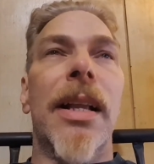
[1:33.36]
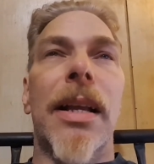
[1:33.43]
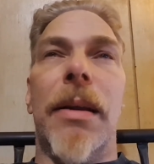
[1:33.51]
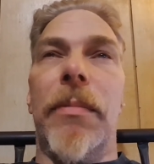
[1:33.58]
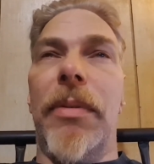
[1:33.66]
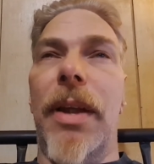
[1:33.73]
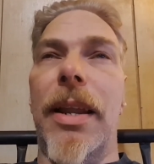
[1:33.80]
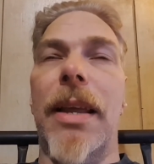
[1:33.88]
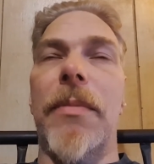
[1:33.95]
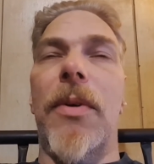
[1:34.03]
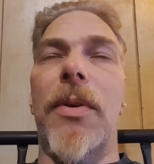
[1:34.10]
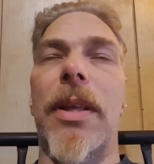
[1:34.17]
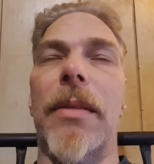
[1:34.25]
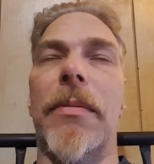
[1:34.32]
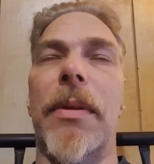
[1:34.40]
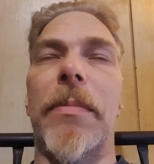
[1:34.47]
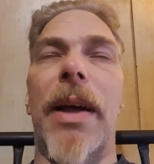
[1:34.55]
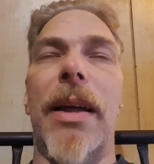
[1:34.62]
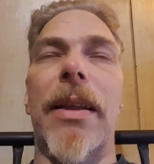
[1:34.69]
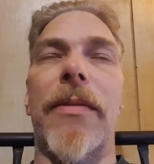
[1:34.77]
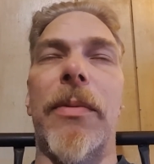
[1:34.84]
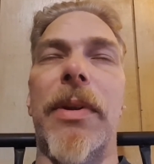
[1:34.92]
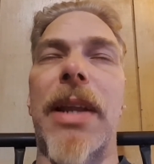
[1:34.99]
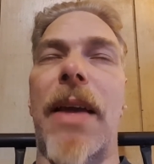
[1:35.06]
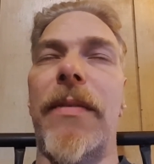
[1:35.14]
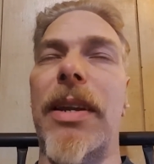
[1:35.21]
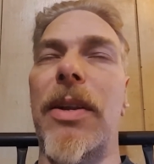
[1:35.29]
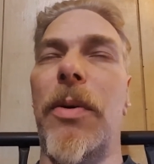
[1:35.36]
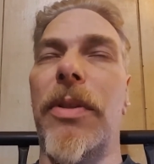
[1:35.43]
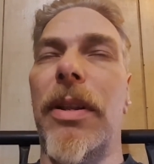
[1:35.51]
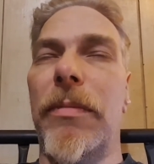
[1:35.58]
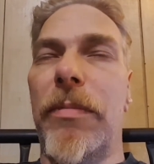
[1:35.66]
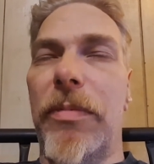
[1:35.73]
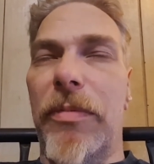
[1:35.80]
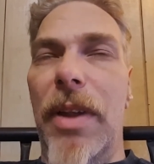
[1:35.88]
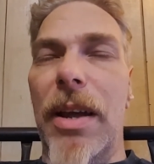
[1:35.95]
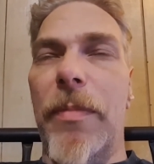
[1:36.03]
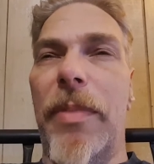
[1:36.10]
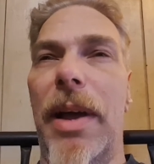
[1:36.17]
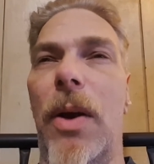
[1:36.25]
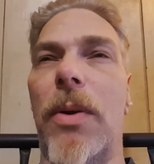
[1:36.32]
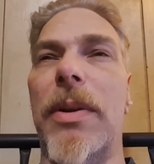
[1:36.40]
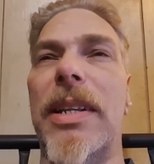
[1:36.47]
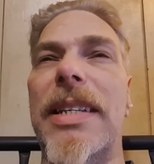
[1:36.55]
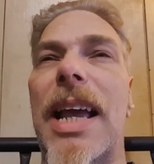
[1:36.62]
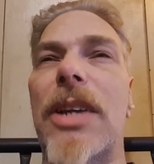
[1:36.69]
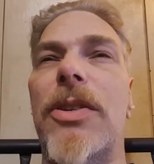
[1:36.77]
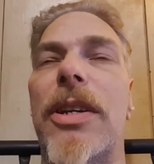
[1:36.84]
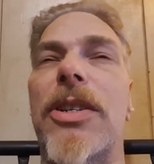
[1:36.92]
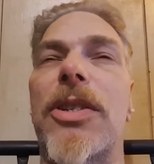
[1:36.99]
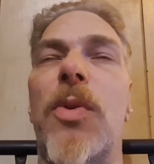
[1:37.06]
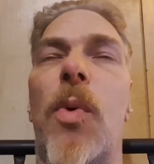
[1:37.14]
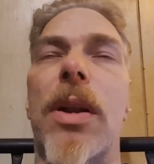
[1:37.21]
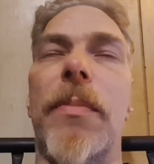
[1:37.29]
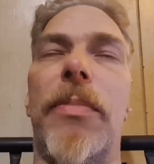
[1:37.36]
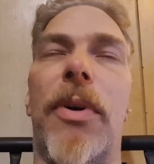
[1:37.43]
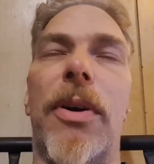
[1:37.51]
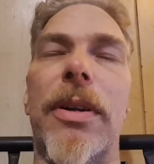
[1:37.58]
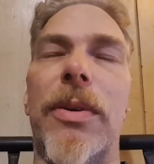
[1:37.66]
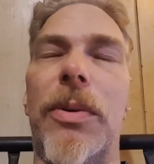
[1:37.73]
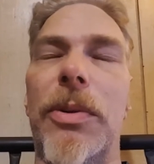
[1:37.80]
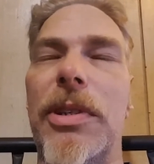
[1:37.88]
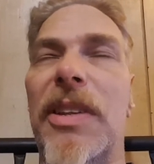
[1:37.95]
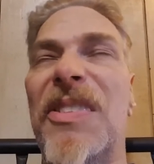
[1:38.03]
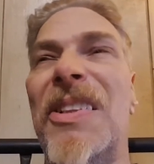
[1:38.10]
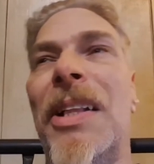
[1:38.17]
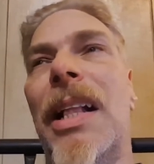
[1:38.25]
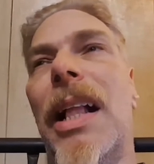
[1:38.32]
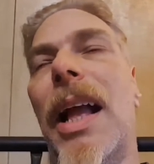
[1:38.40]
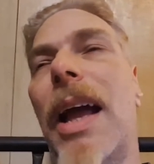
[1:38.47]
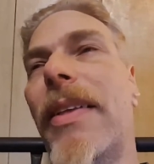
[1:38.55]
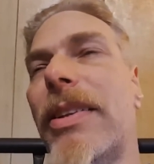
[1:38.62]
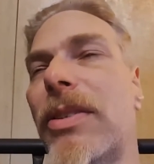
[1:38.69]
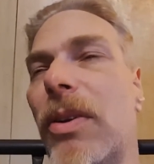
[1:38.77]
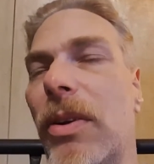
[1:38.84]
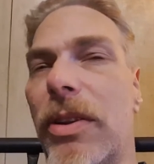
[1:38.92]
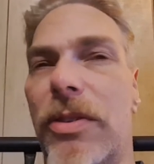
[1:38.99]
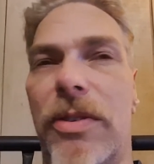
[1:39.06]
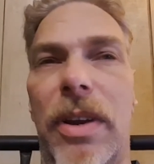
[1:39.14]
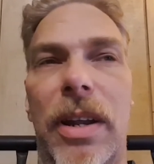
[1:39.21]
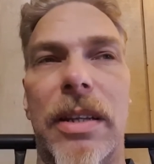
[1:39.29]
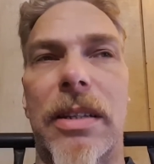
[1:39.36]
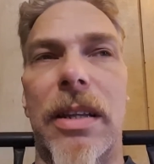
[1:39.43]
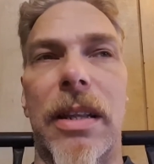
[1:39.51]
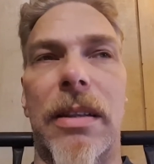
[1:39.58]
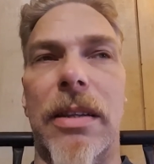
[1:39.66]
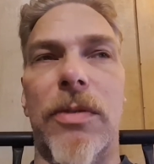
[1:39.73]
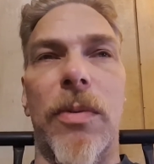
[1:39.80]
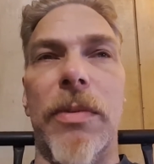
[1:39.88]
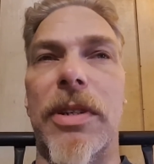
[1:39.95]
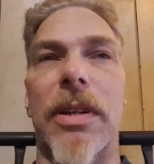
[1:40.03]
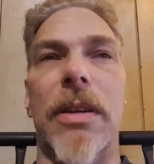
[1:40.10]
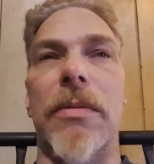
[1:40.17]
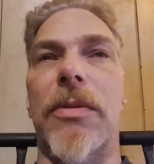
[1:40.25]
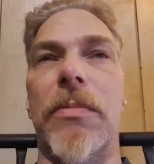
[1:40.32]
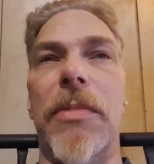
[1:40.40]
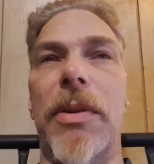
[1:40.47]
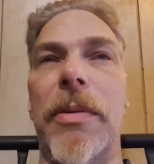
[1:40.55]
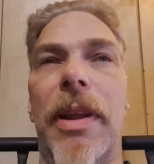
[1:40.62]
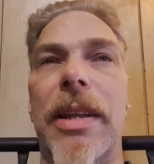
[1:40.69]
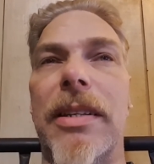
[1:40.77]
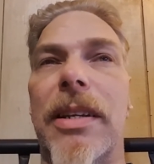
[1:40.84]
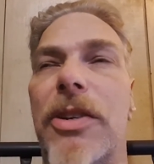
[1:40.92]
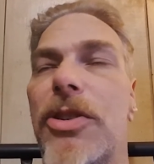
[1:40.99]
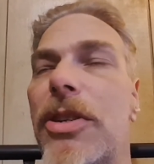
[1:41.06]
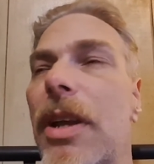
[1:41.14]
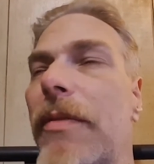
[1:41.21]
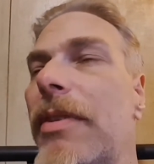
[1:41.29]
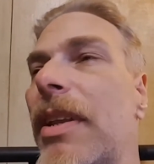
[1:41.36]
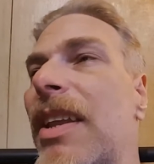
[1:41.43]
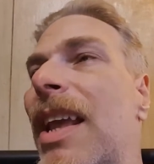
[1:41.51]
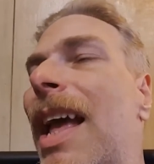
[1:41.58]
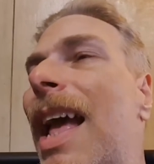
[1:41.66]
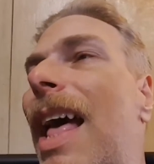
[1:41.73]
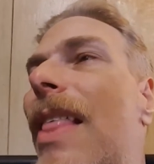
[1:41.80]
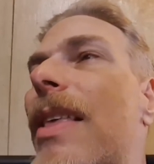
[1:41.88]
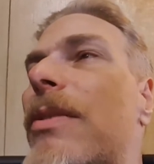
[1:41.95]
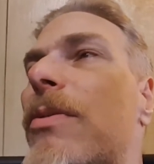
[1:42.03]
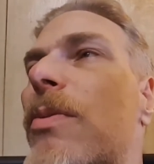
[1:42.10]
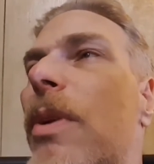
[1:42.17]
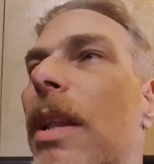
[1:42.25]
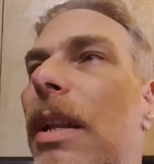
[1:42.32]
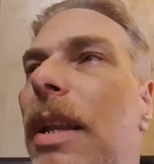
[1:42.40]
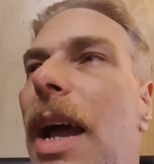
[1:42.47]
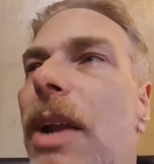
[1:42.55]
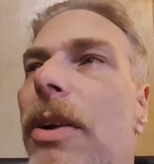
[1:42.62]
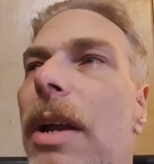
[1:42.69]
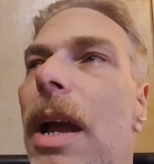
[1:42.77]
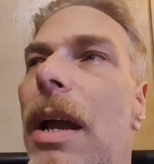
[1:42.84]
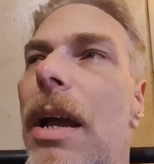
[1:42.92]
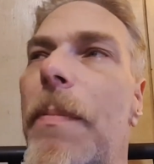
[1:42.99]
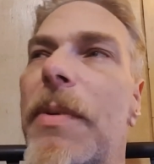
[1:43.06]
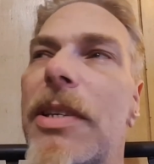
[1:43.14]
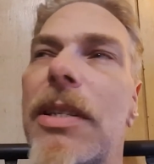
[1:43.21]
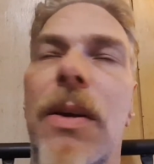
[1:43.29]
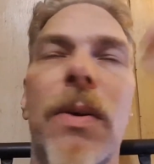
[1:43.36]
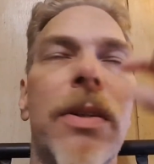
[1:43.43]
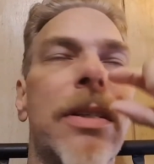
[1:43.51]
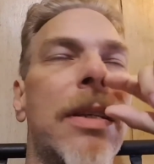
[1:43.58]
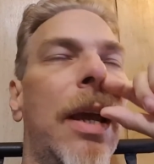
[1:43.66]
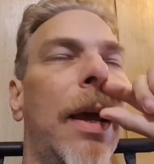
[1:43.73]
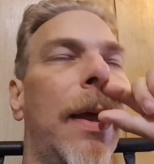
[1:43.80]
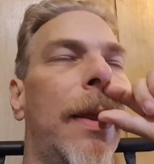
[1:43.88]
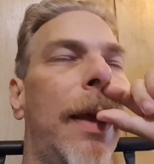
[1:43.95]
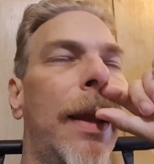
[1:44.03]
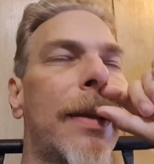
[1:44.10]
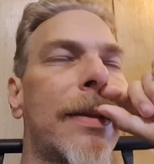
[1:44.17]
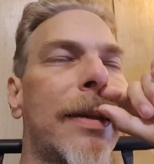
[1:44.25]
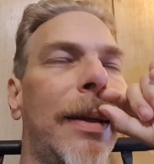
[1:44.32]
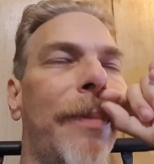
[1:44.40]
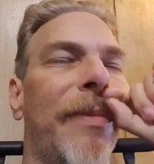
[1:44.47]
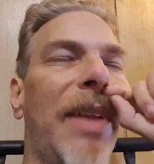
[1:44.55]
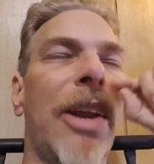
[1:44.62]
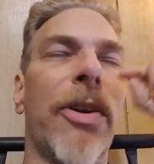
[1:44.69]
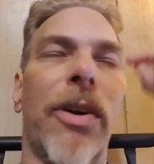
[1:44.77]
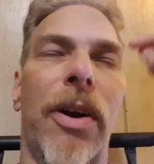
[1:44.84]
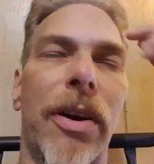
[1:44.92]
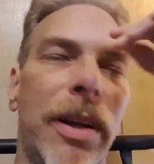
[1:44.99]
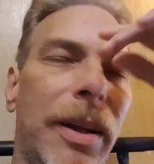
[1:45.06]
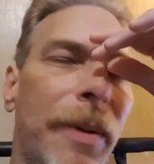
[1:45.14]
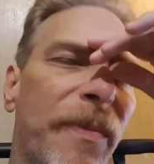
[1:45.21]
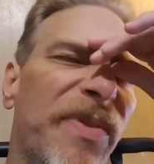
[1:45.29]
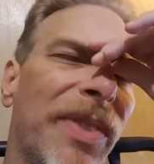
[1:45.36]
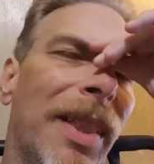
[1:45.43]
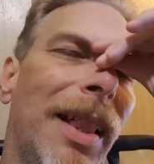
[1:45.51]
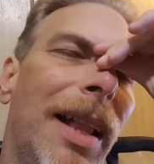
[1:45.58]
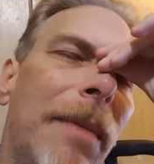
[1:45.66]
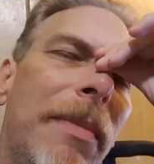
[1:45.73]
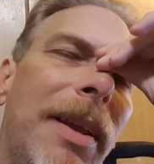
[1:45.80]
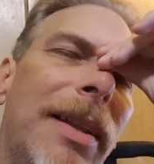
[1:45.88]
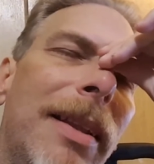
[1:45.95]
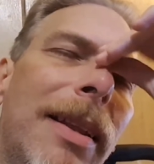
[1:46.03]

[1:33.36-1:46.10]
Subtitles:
complaining and moaning about everyone having to deal with luck power, and it's actually just quantum particles, and that's all that this one's manipulating a shift. This is one of the lighter episodes that, lighter-hearted. I mean,